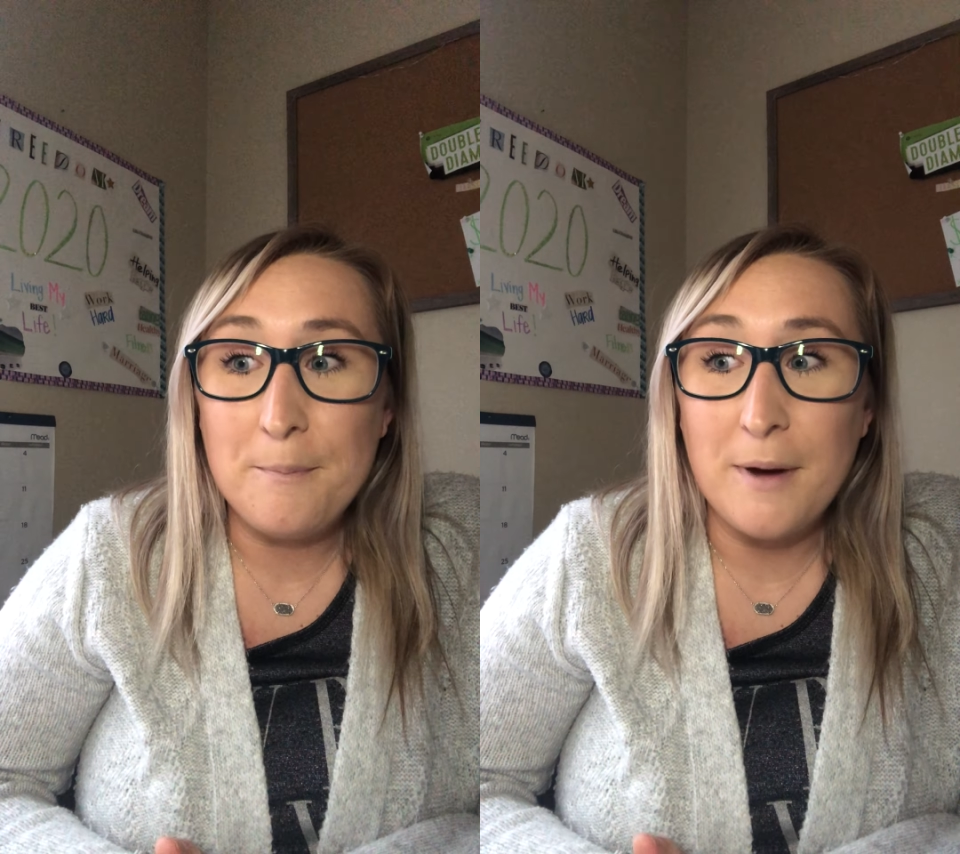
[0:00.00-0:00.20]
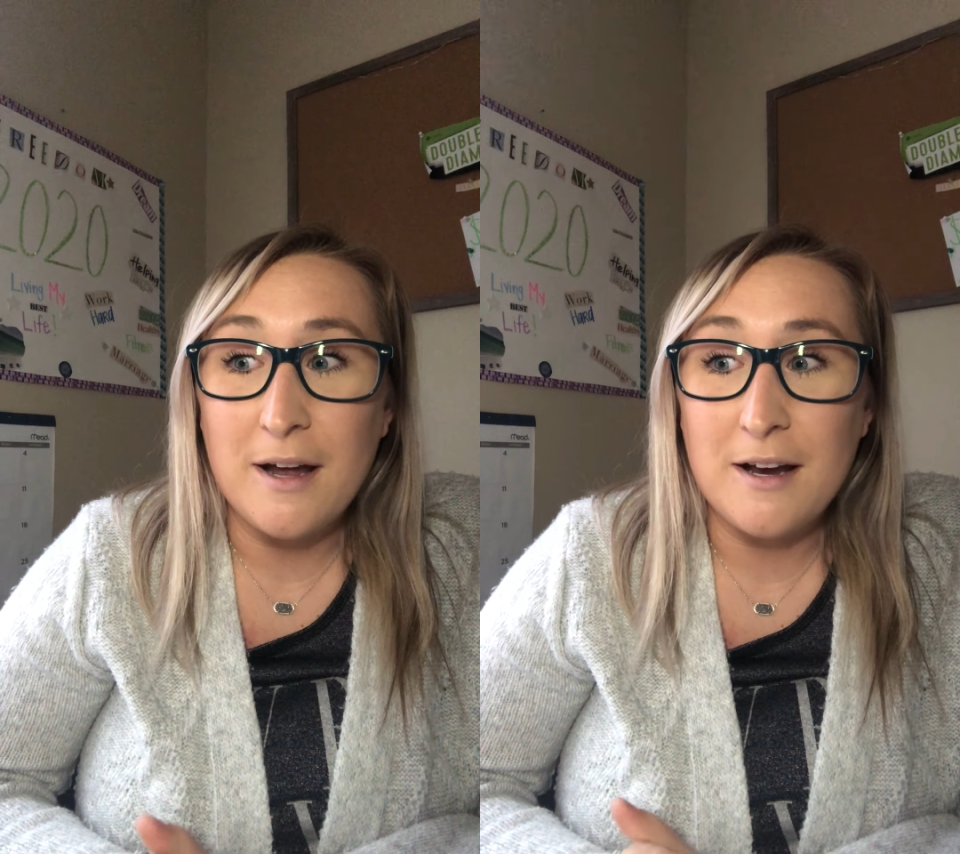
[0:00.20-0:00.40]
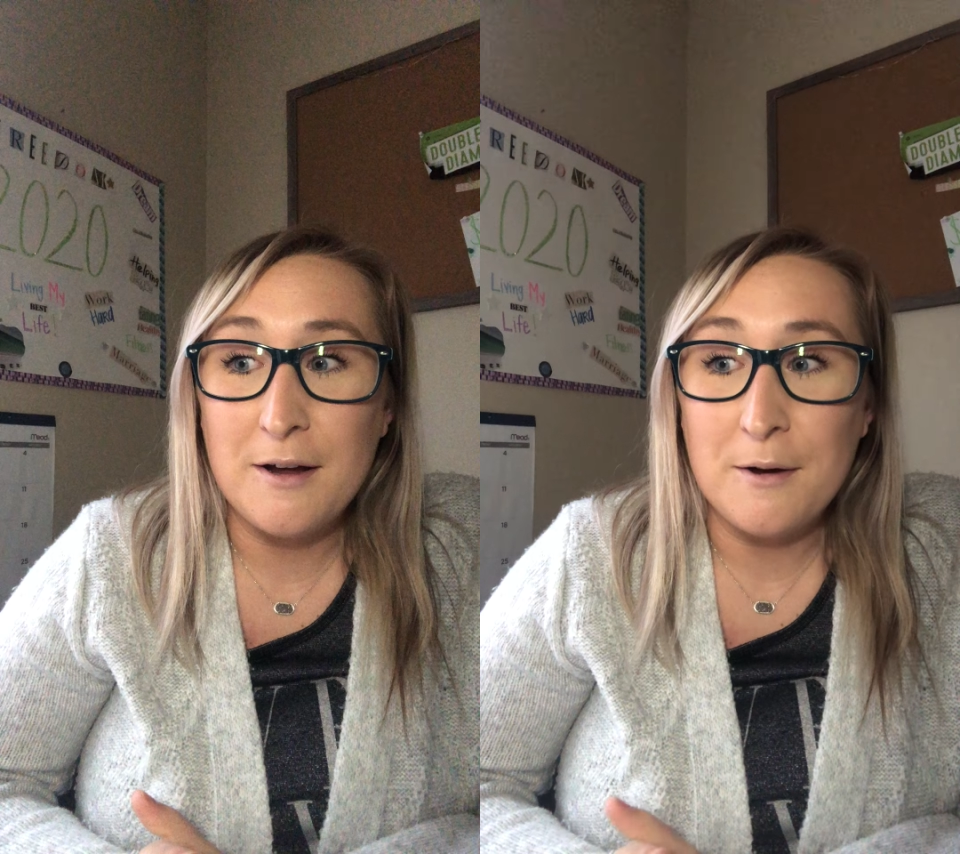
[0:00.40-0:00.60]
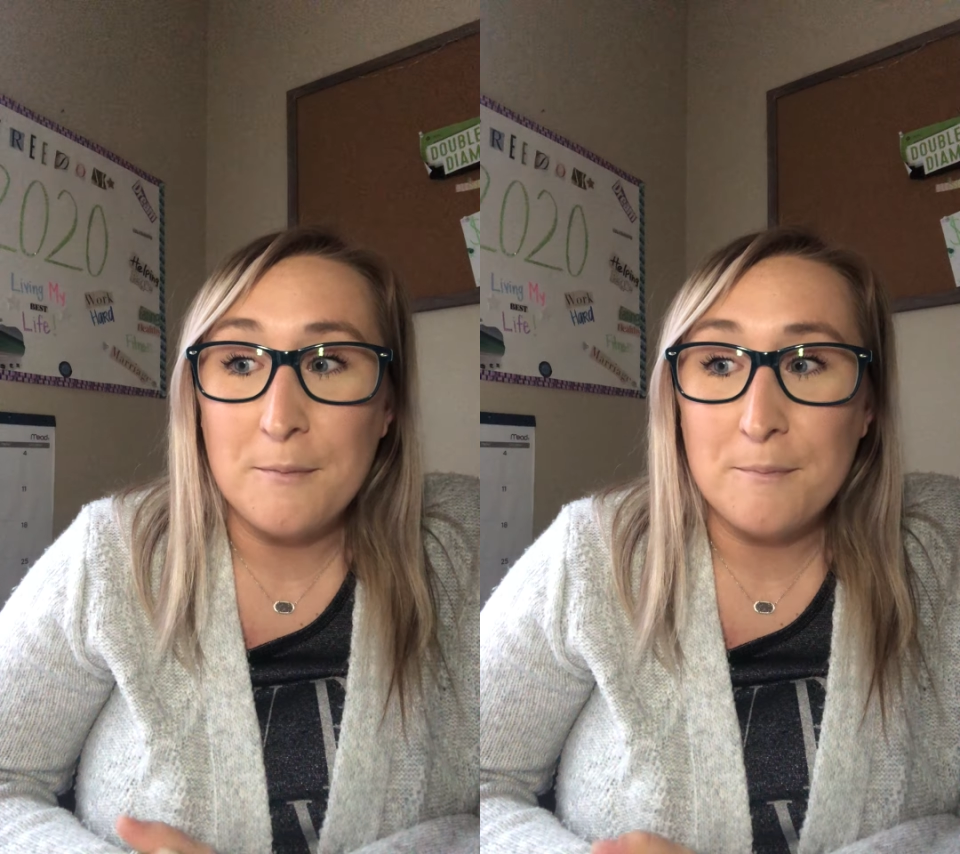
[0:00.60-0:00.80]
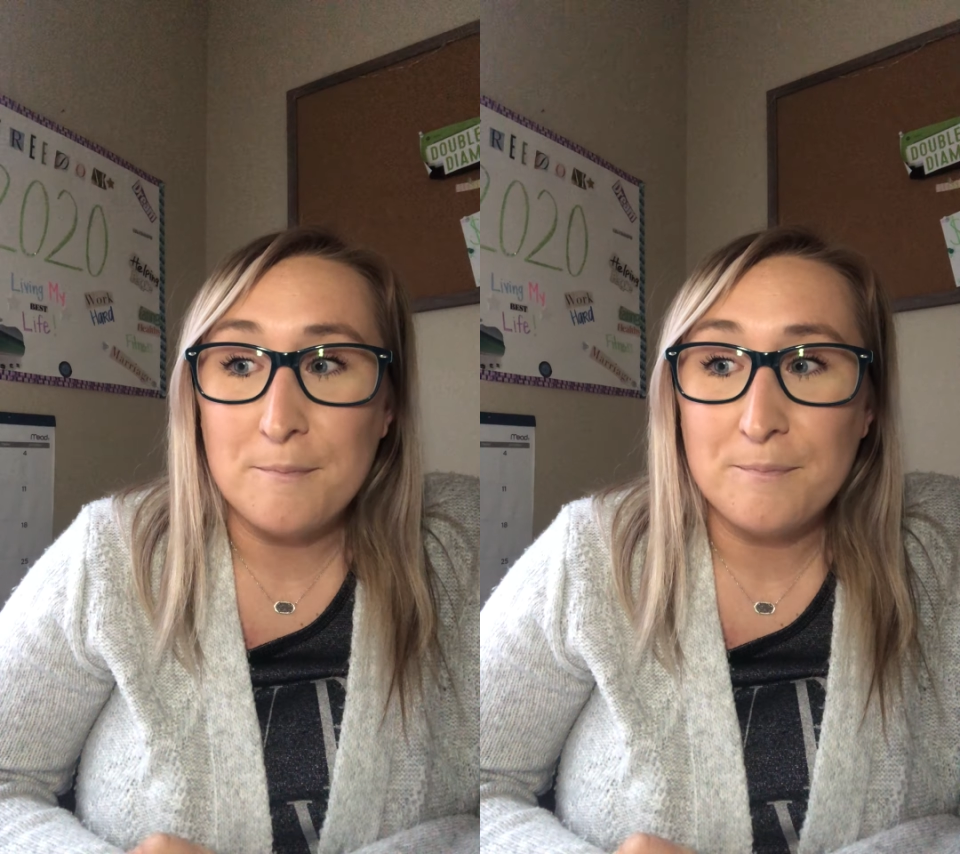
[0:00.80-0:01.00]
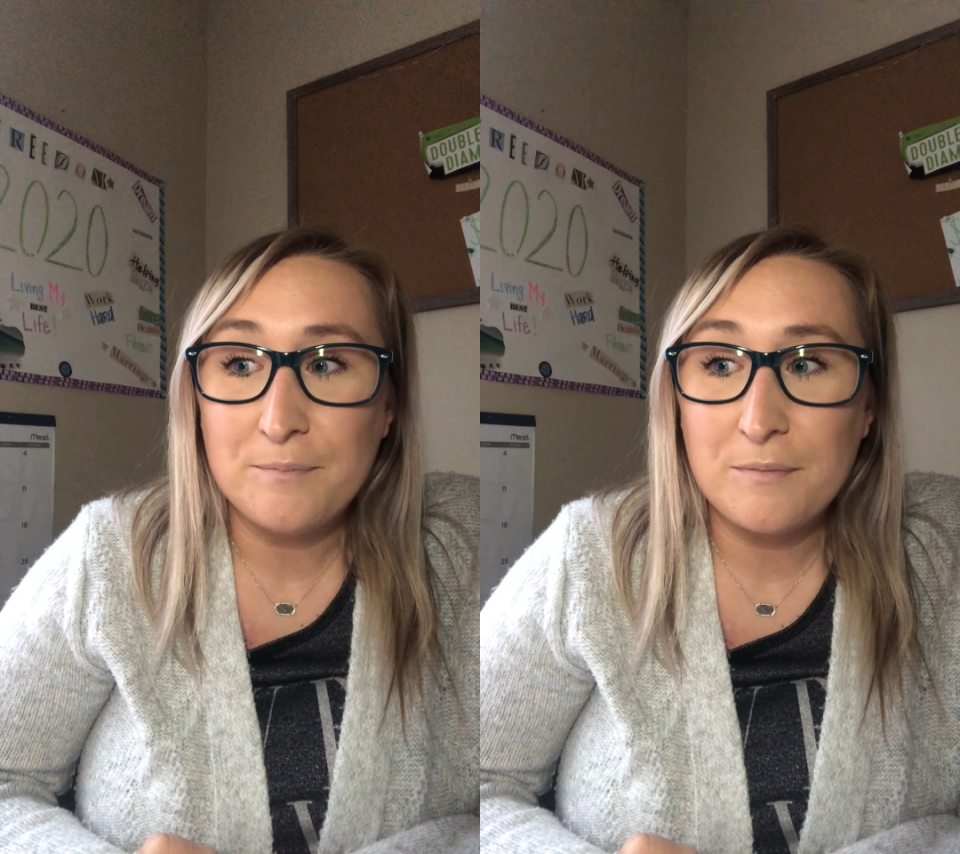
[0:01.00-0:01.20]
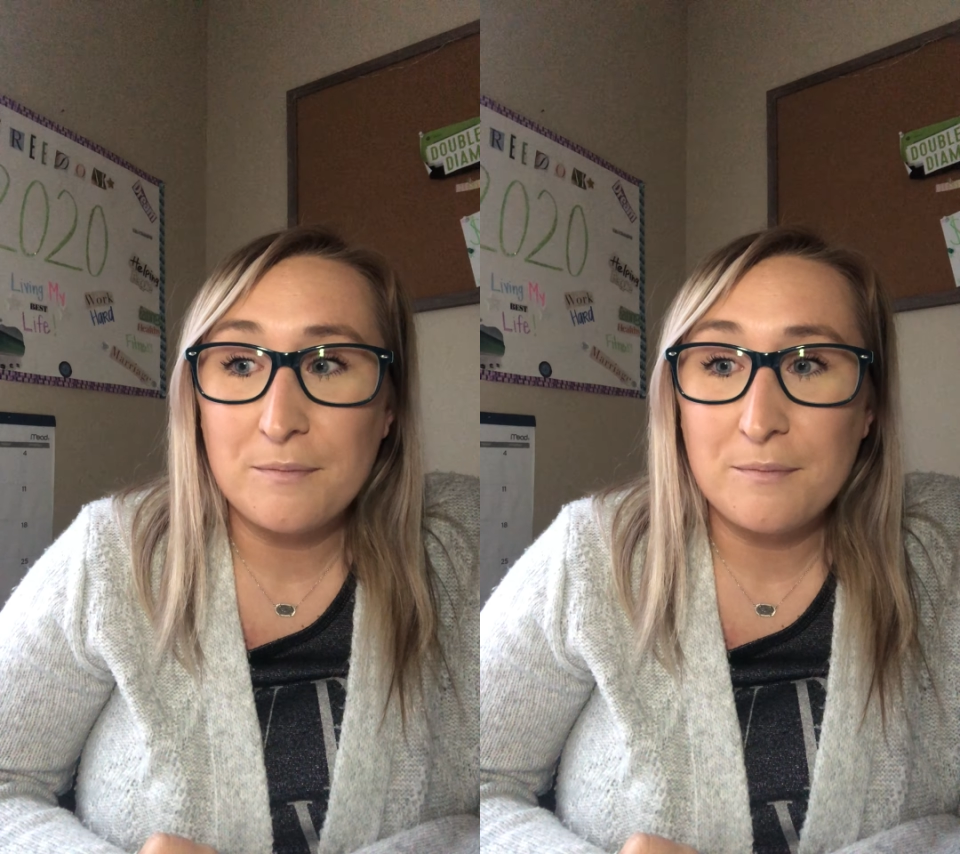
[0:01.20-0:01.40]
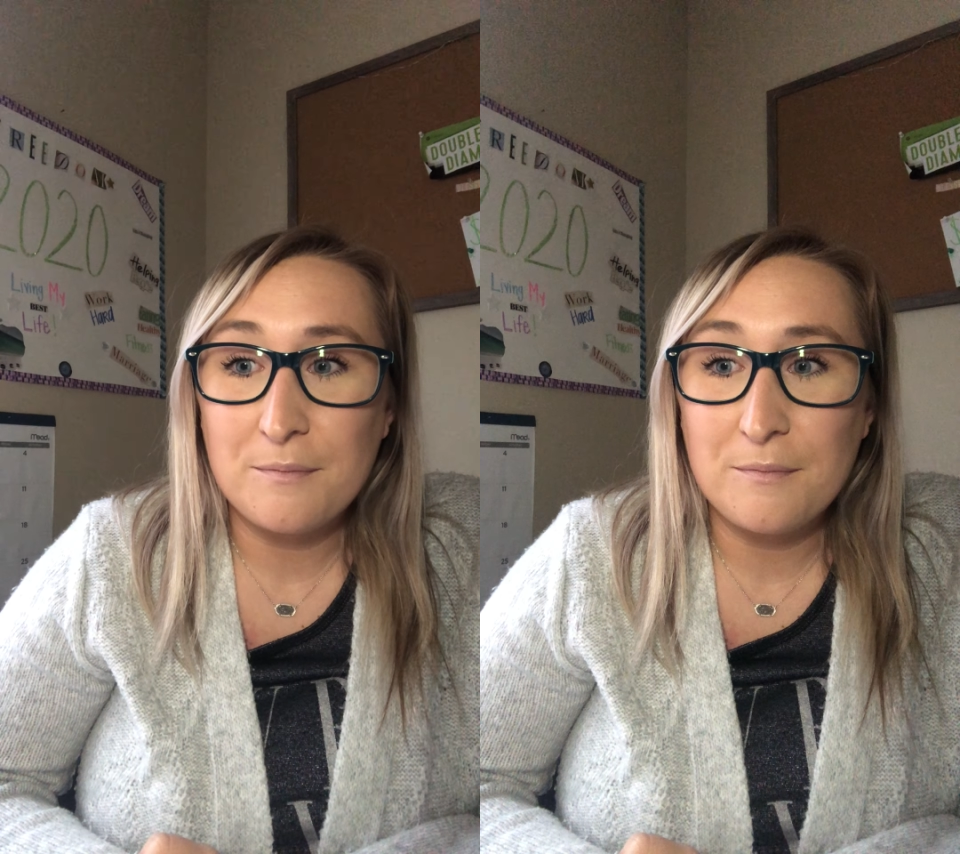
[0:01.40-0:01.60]
but um,
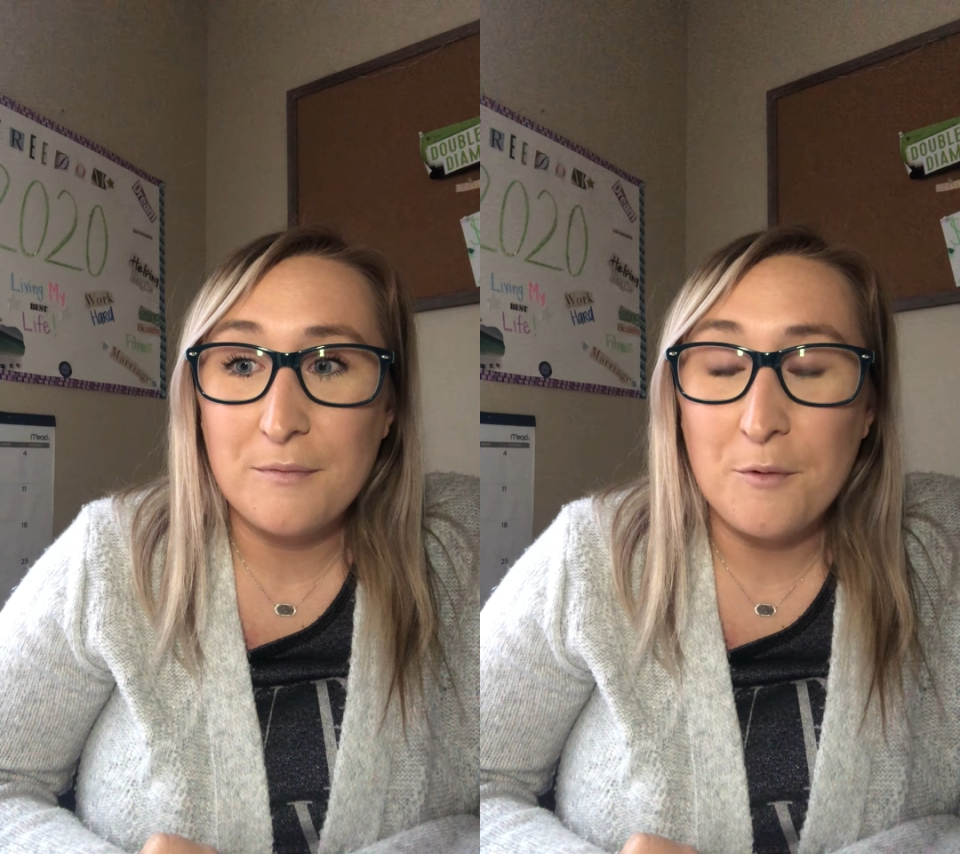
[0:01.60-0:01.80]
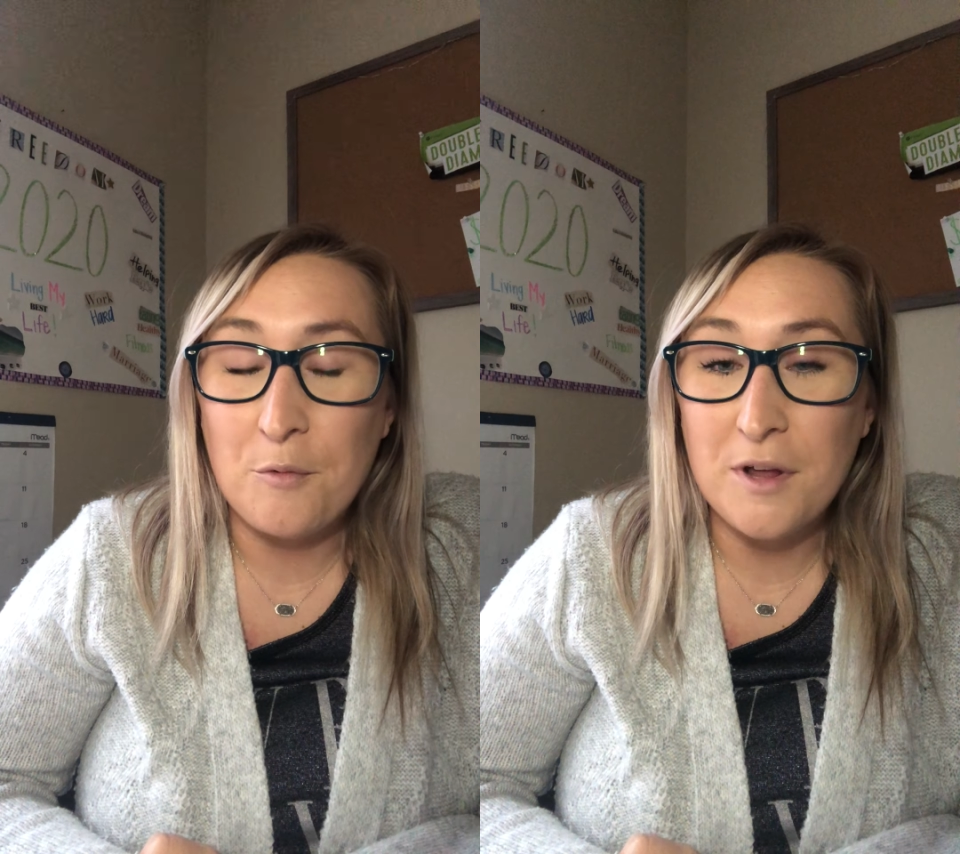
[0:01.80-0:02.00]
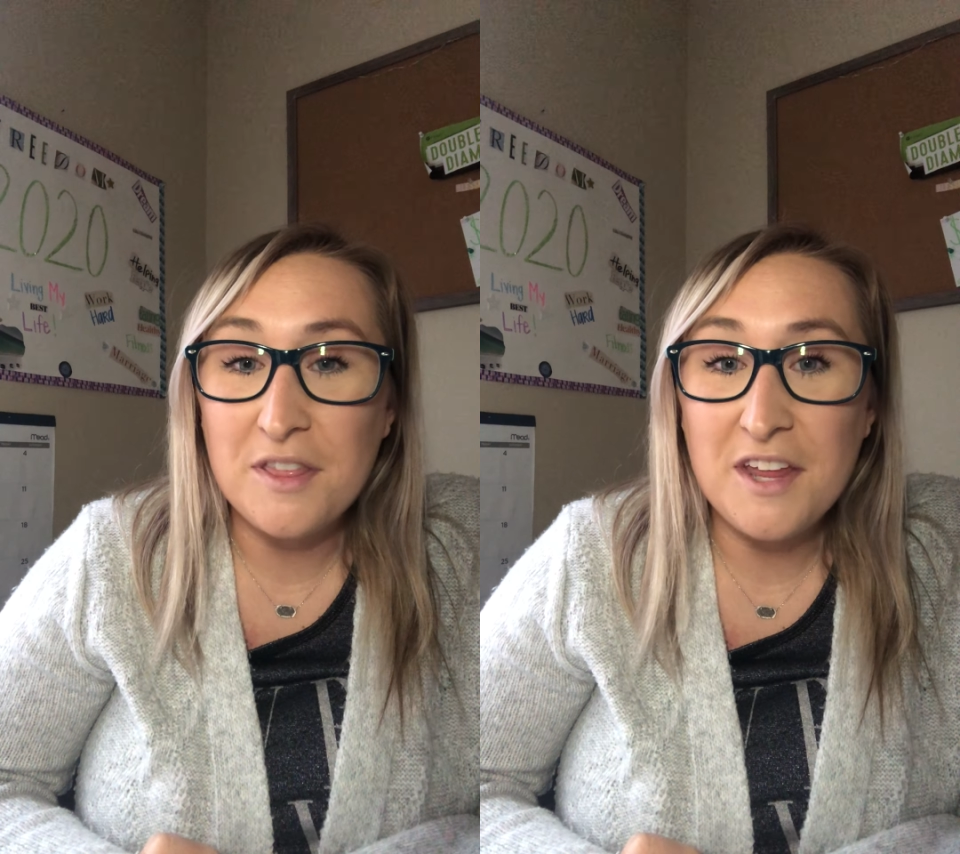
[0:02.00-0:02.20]
one